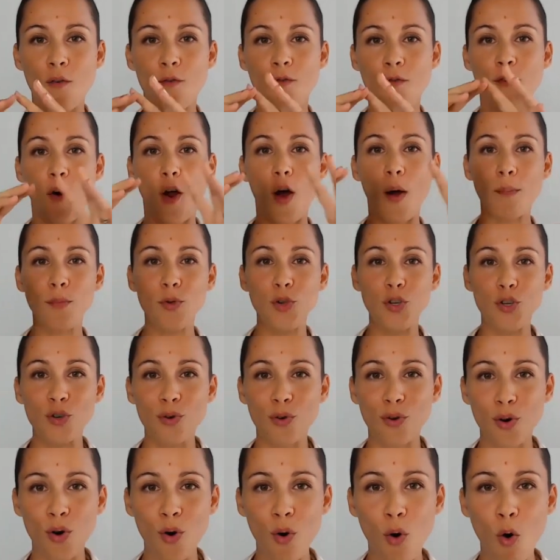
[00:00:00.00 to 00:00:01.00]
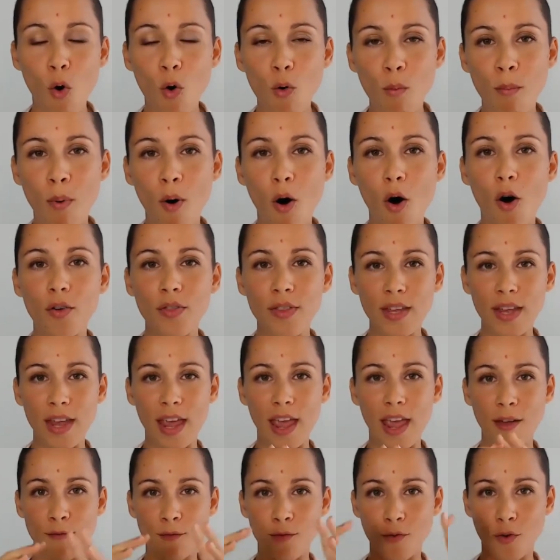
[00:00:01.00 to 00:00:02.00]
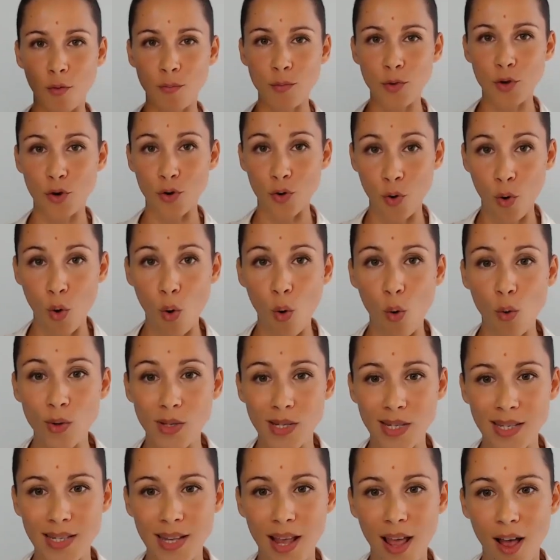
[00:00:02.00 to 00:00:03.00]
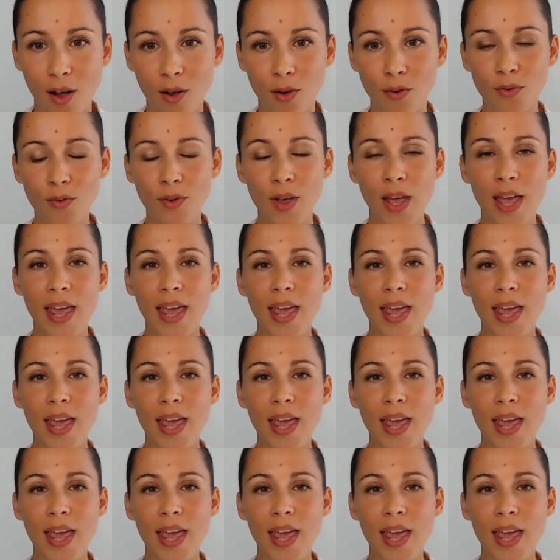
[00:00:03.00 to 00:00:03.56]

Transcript: from your whole body and from your whole self.